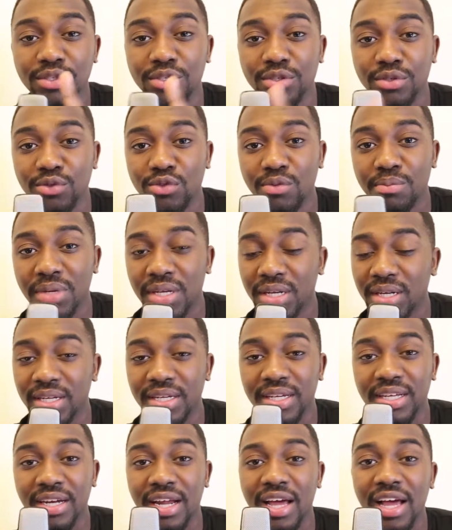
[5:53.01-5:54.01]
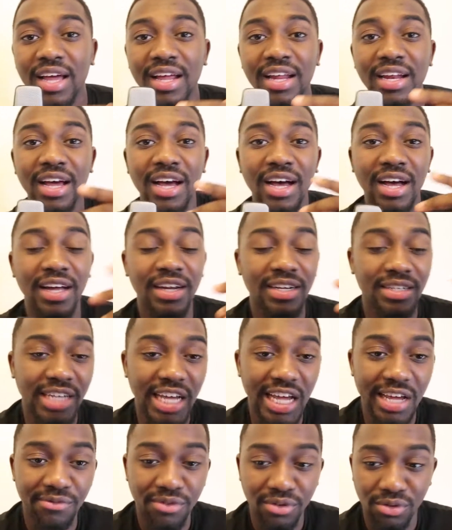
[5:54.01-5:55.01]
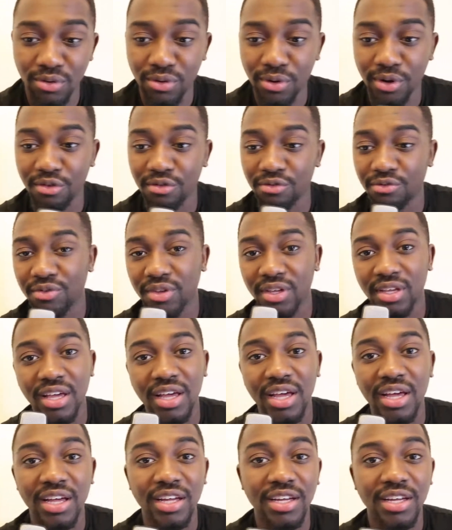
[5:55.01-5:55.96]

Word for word: zooming in, uh, day photography,